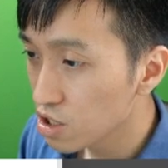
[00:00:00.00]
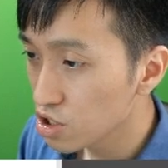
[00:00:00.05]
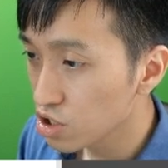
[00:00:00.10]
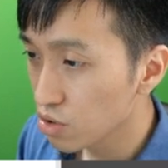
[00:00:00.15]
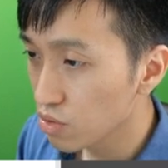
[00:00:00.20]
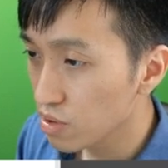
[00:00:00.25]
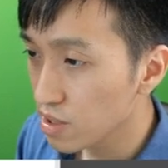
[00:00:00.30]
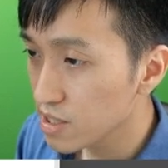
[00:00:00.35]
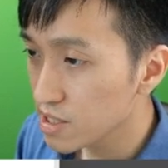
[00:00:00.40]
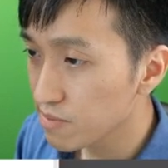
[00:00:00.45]

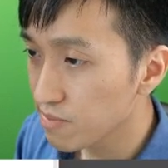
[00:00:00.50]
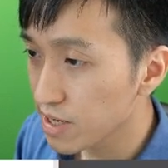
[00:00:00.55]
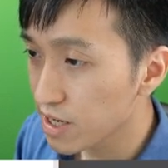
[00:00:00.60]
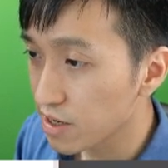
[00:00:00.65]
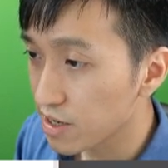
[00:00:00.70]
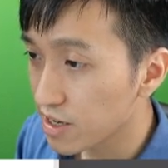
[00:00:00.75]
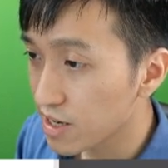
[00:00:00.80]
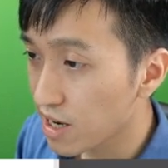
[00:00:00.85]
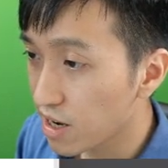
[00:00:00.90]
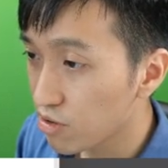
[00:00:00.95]
So let's make
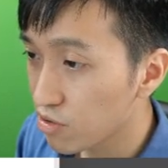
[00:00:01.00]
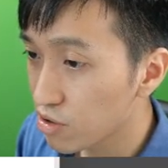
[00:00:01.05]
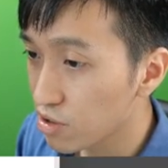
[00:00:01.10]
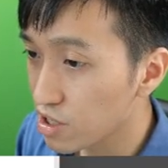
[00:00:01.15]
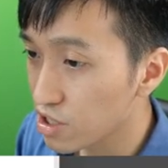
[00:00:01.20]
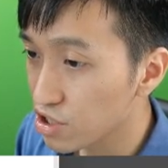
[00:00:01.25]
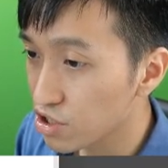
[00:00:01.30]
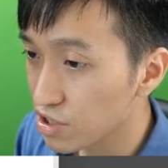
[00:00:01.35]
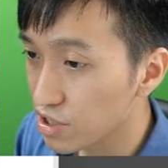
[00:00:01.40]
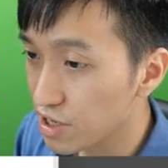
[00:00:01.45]
a
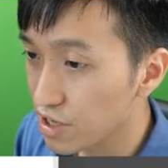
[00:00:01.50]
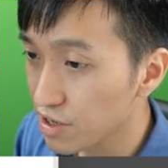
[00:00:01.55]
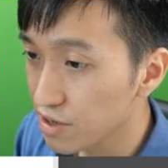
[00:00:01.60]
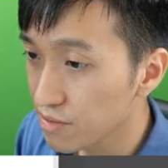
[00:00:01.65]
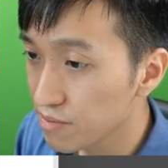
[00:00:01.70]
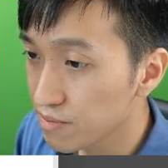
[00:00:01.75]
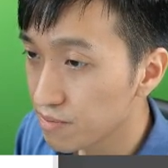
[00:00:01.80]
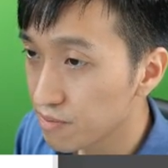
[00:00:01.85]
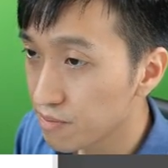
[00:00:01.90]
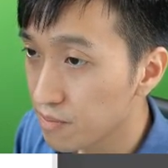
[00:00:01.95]
calculation
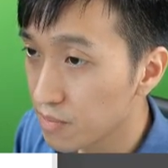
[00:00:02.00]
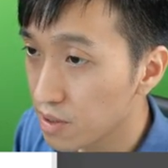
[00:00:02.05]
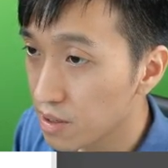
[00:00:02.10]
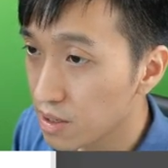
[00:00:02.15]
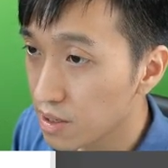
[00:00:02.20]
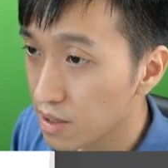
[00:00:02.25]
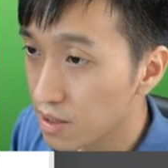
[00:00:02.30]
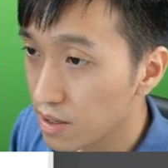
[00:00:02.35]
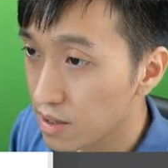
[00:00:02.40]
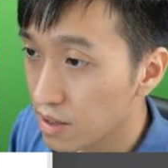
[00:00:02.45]
here
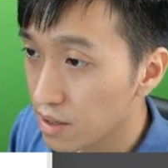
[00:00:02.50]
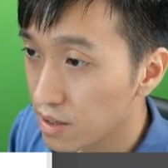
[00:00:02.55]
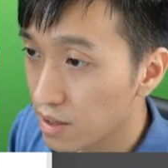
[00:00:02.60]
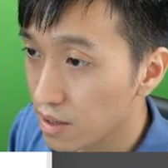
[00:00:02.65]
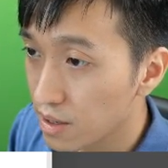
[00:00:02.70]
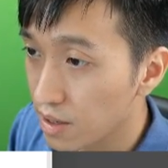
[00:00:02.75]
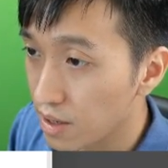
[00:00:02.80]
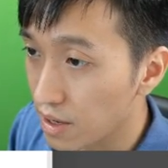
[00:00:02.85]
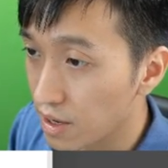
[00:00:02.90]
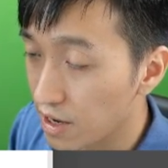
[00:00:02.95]

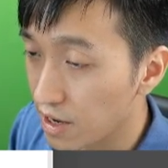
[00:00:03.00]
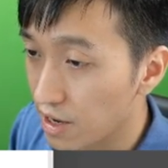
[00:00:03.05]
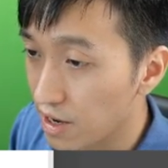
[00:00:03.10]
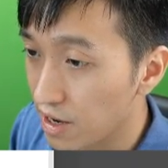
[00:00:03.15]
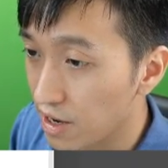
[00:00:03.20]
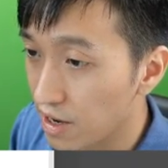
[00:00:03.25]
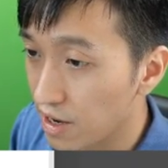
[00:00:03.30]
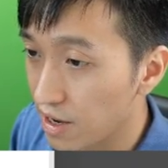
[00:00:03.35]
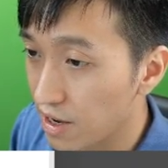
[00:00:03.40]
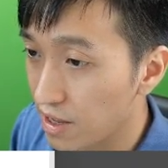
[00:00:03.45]

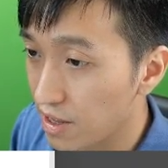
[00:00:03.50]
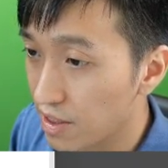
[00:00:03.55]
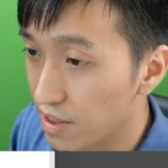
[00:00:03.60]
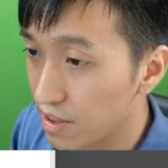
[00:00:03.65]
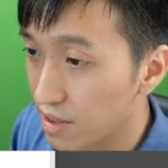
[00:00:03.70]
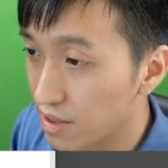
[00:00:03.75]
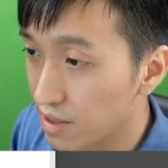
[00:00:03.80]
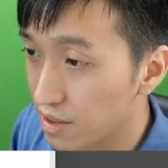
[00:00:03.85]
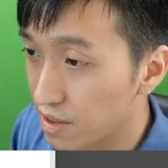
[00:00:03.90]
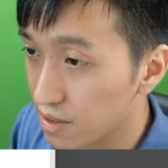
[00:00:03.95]

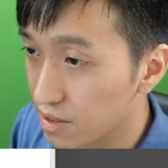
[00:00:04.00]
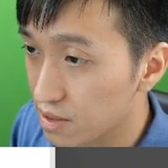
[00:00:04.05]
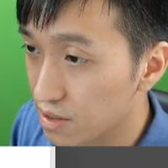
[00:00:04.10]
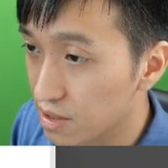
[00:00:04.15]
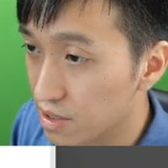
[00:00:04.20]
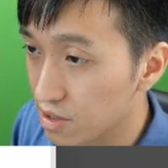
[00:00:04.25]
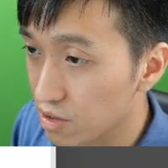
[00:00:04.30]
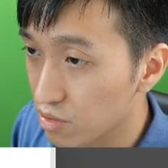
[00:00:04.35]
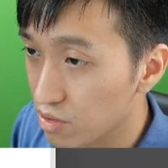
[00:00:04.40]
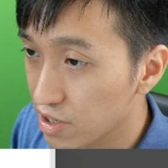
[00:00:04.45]
and
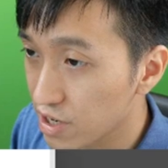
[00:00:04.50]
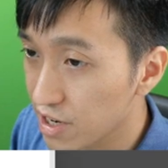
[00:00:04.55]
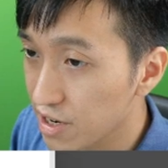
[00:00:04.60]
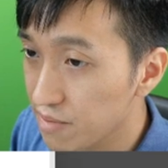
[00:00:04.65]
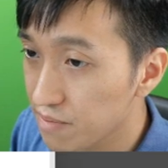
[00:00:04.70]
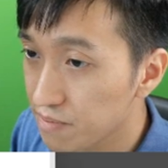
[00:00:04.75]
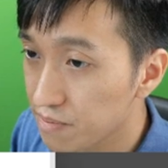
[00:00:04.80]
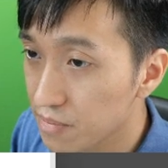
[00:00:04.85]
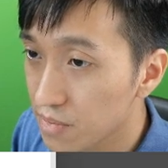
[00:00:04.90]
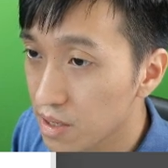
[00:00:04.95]
click
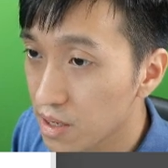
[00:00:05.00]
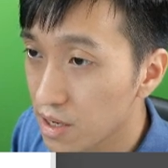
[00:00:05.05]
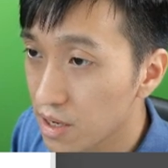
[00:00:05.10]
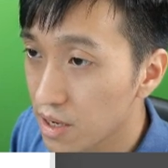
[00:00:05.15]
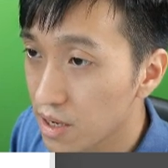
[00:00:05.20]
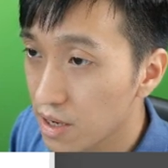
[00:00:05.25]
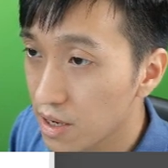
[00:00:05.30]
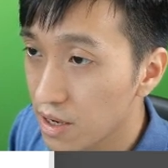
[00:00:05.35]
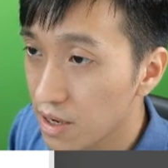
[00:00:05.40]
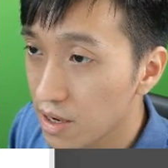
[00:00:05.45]
OK.
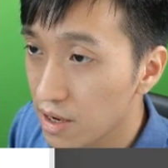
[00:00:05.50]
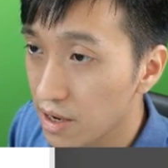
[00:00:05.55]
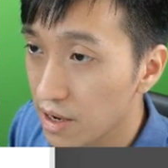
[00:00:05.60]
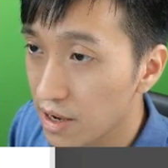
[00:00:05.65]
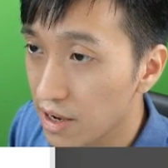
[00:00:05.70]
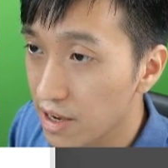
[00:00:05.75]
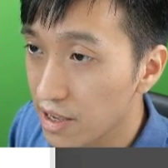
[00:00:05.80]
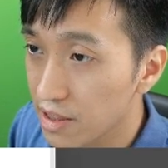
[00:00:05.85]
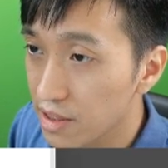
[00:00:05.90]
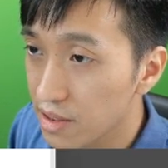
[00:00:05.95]

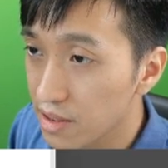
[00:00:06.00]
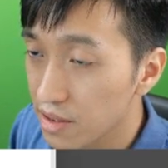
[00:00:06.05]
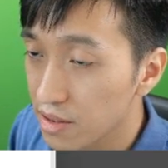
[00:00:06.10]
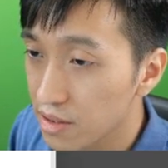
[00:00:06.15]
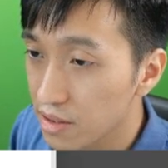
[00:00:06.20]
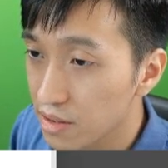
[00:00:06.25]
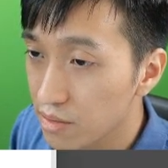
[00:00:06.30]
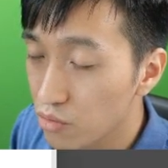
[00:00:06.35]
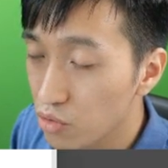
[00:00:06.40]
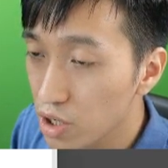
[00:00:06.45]

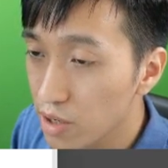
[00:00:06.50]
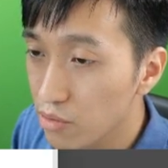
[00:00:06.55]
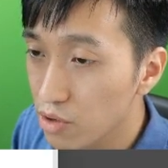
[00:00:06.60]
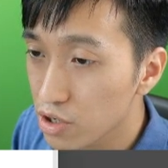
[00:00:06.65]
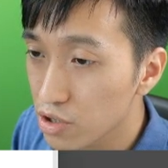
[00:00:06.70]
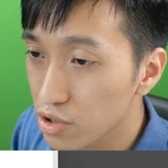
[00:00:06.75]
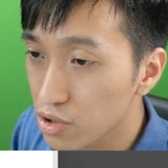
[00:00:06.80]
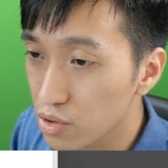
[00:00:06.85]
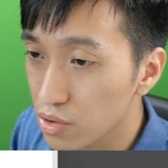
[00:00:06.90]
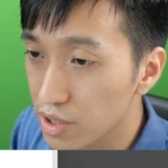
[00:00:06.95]
And what I
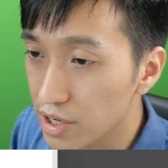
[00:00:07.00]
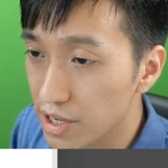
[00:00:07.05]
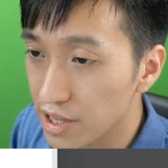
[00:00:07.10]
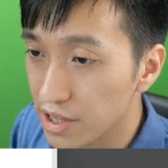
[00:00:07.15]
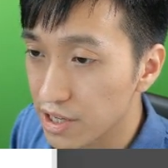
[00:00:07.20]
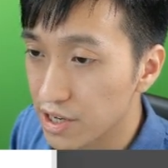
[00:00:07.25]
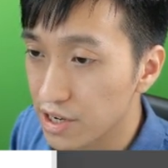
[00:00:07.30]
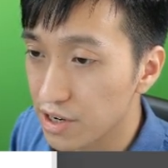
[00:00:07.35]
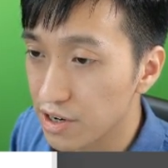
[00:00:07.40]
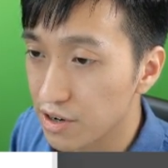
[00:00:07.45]
want to do
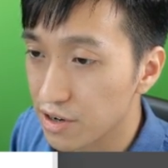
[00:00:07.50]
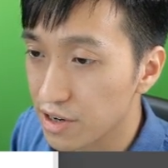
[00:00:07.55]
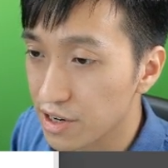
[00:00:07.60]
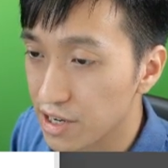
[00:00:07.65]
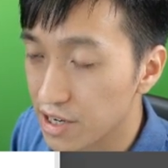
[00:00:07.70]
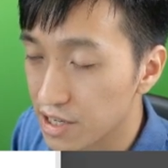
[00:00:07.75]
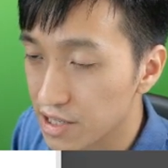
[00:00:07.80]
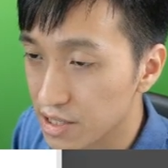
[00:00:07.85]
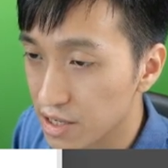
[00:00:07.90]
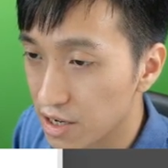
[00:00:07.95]
in here
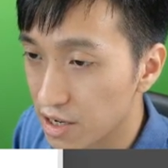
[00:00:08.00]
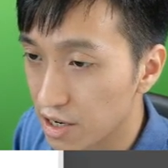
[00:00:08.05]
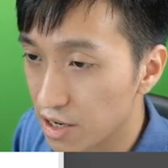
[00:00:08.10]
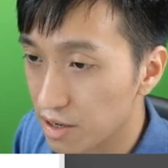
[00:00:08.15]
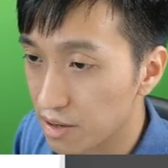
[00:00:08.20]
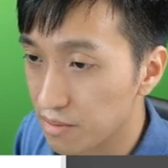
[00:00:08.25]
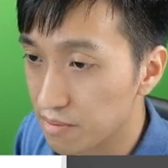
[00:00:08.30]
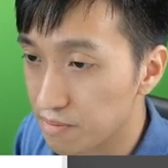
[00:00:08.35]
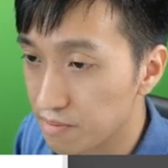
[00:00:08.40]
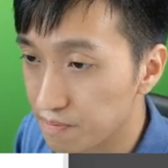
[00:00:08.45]
is,
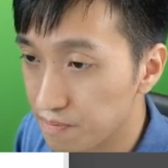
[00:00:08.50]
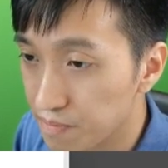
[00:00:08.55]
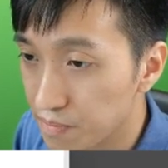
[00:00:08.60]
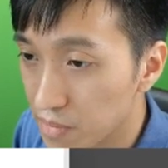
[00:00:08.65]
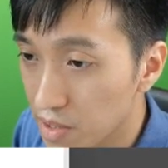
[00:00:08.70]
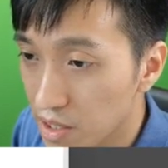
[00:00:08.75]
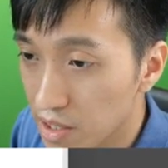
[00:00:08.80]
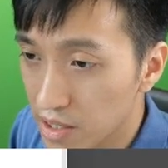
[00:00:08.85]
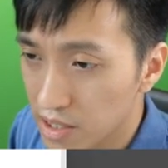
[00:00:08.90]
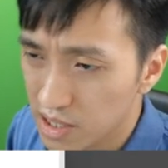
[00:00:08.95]

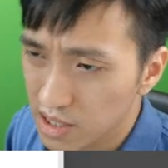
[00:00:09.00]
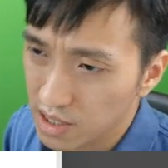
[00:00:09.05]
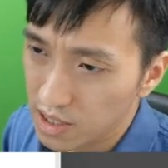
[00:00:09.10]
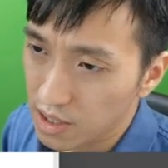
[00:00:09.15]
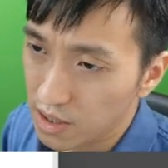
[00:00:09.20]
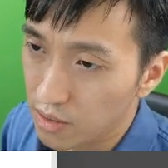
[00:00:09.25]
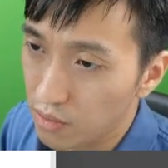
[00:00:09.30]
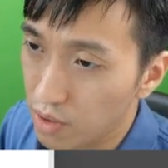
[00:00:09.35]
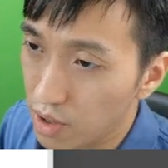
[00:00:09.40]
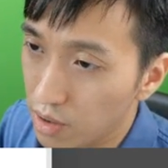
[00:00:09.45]

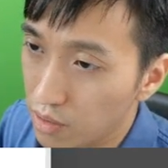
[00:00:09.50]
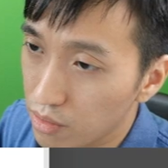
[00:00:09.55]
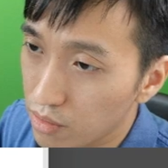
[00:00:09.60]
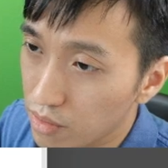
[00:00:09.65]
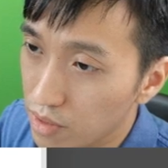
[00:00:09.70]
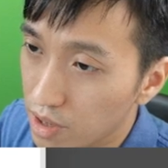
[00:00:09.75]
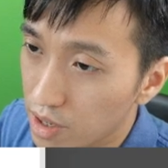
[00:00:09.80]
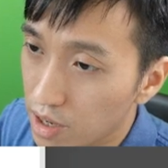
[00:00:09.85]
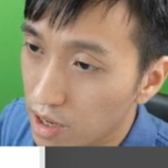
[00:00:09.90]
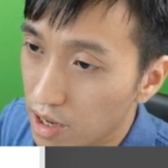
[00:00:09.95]
well,
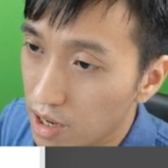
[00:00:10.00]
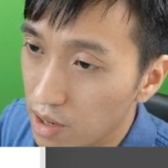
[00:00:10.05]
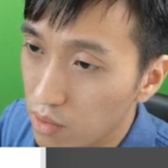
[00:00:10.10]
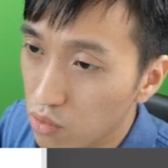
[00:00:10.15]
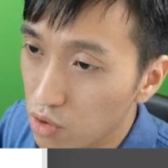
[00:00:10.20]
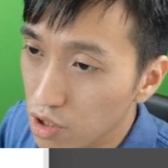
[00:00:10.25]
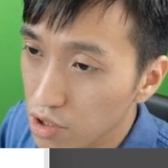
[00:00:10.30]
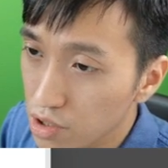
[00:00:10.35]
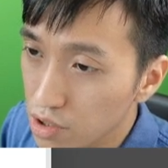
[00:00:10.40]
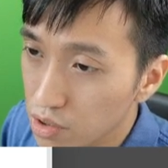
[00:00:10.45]
I
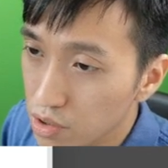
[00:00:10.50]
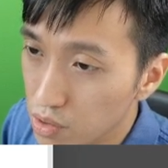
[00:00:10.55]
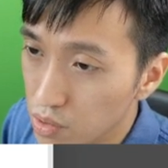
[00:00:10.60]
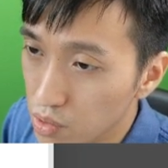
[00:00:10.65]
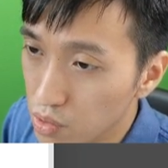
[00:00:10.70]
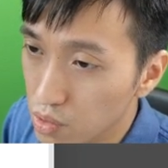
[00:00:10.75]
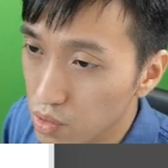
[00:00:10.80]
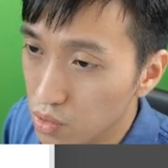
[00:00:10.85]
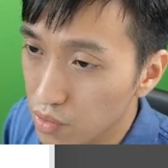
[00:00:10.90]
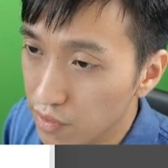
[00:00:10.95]
want
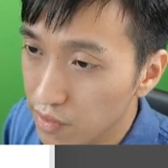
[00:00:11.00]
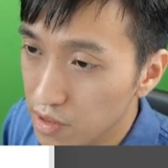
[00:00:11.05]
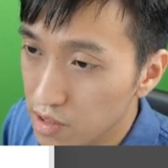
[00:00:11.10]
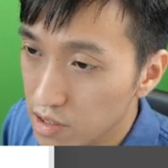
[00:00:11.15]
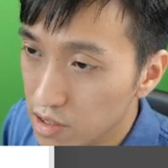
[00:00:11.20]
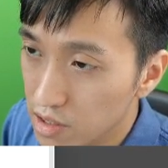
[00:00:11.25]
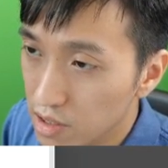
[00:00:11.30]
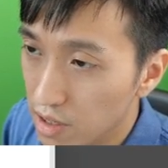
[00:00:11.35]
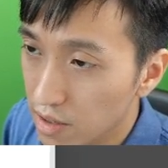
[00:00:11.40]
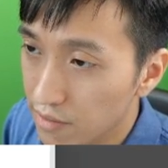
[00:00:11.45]
to
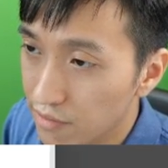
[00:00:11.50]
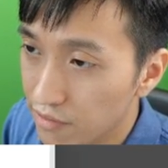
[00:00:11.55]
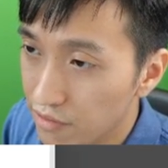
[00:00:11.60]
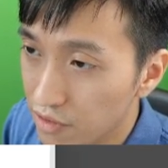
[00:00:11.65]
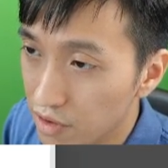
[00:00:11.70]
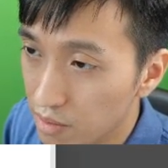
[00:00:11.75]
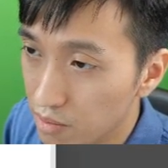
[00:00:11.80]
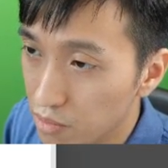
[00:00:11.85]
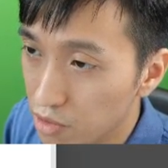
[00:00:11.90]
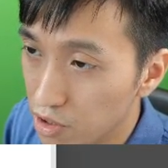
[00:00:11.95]
start
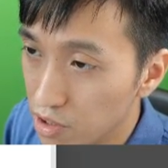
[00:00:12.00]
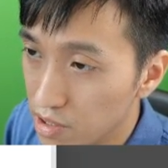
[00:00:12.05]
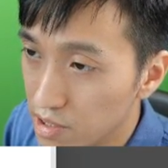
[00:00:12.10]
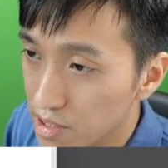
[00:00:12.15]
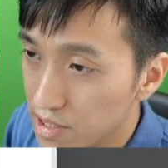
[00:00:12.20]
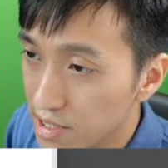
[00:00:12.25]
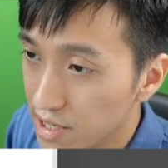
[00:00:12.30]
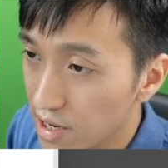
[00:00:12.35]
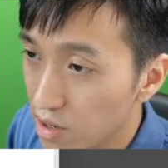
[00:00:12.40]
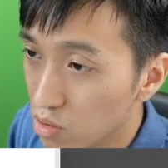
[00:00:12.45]
from the
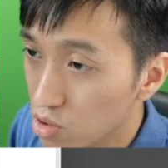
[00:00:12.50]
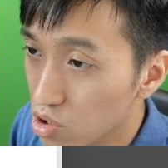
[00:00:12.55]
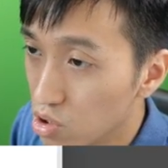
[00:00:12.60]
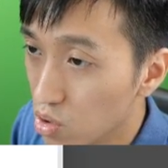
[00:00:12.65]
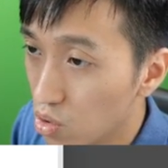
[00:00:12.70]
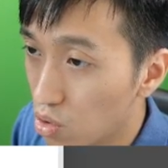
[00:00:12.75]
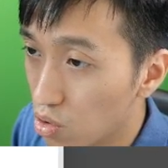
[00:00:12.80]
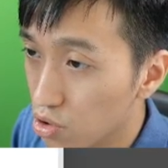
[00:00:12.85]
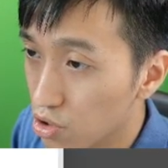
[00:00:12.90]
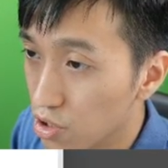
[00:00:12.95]
sales
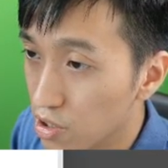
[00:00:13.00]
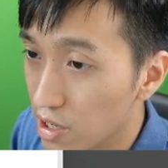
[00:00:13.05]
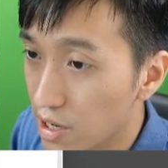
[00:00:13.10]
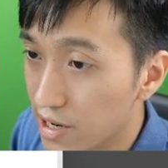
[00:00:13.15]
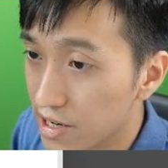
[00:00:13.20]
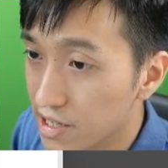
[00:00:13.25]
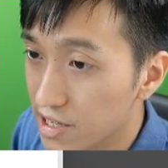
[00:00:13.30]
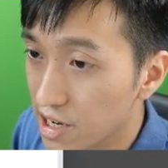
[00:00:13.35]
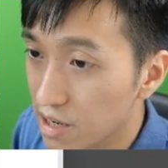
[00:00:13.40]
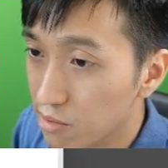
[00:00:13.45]
order
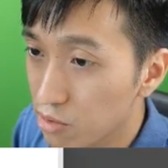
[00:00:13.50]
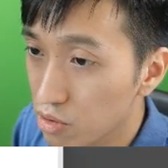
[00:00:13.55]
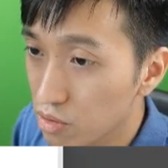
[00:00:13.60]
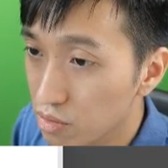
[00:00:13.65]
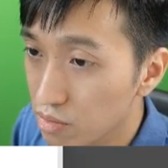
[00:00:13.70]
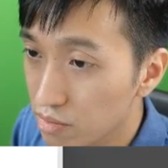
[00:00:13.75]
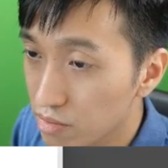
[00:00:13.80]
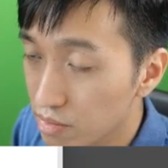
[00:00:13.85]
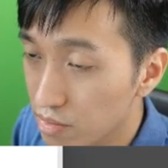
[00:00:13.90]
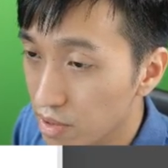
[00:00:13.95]
line table,